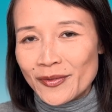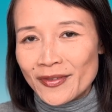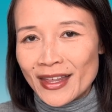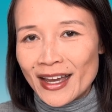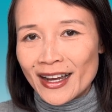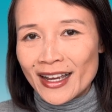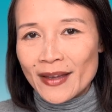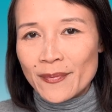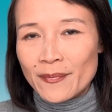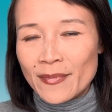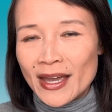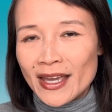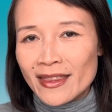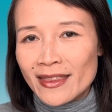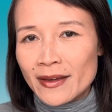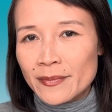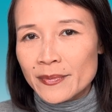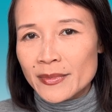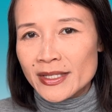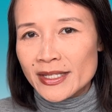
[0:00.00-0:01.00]
that can make
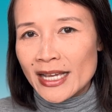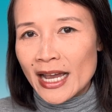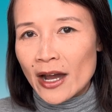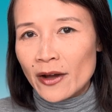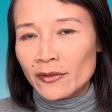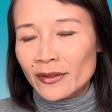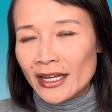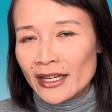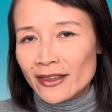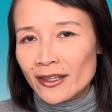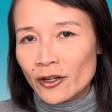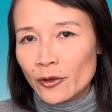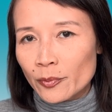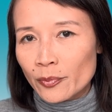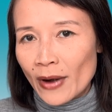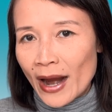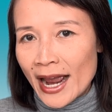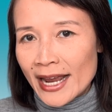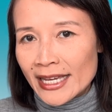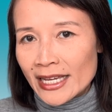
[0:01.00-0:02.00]
them sound like they're
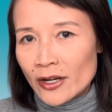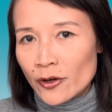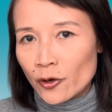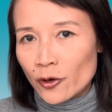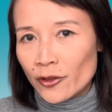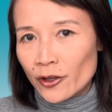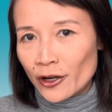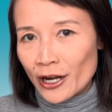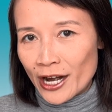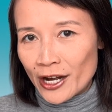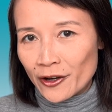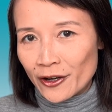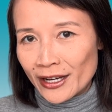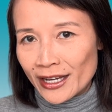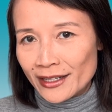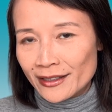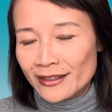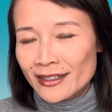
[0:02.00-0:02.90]
bragging or they're arrogant.